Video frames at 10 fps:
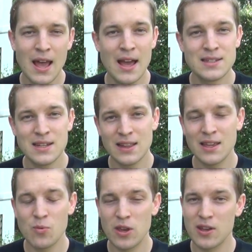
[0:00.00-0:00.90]

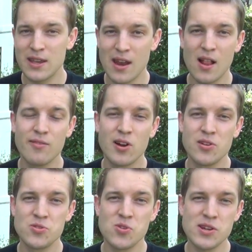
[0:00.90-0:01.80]
Ideally, we could get all of our
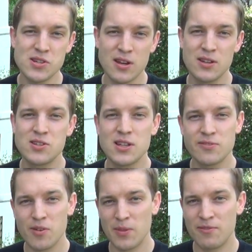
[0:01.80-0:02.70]
nutrition
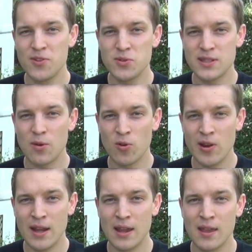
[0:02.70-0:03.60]
just from the foods that we're
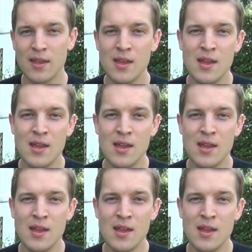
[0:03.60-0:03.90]
eating,